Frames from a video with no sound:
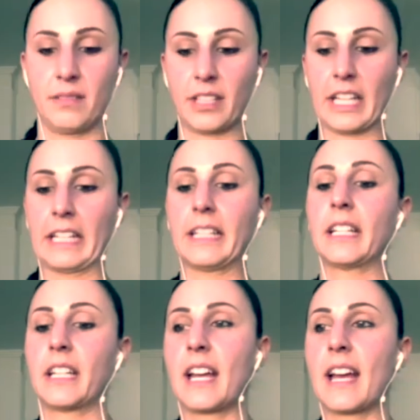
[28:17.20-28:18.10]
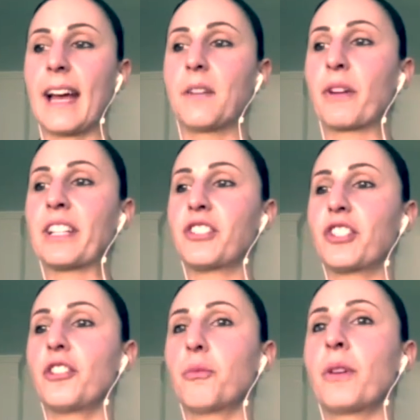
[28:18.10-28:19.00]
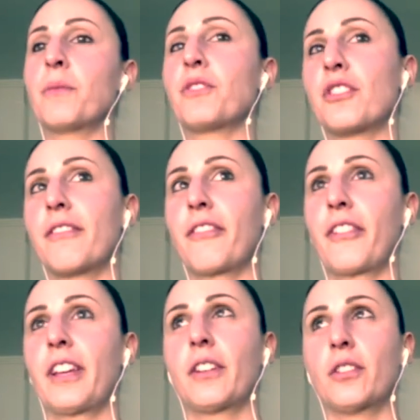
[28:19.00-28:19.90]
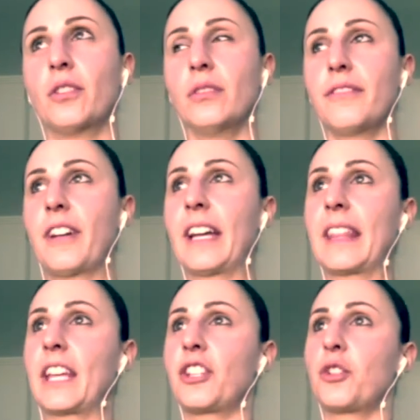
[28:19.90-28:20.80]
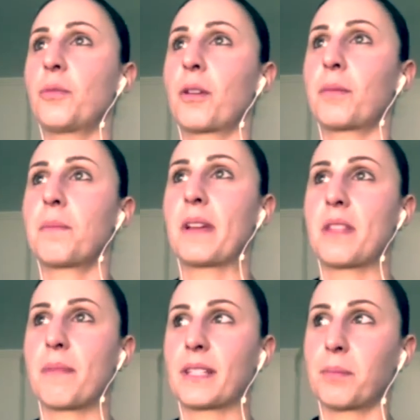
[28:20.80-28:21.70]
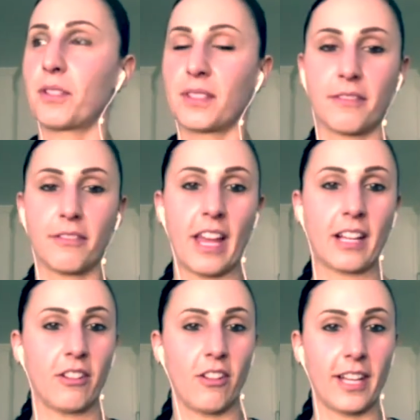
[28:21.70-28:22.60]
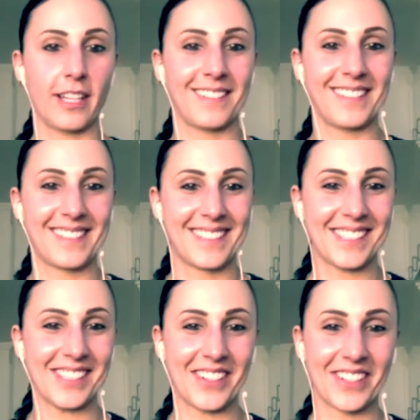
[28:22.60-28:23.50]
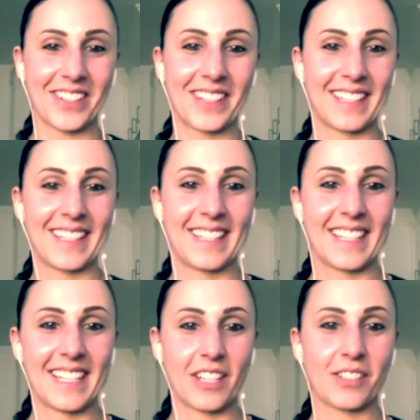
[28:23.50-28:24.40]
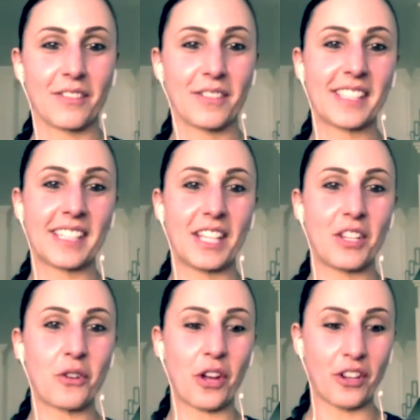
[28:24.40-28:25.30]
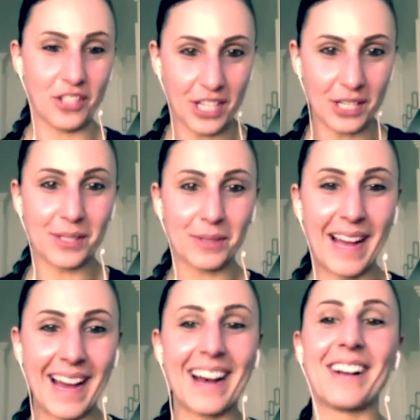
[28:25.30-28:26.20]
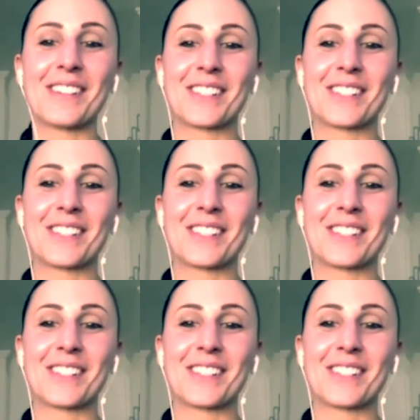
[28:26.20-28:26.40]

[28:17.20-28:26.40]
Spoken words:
Okay. And when would you feel, Faye, that you'd probably be the best person for that client? So, because obviously you're coaching as well.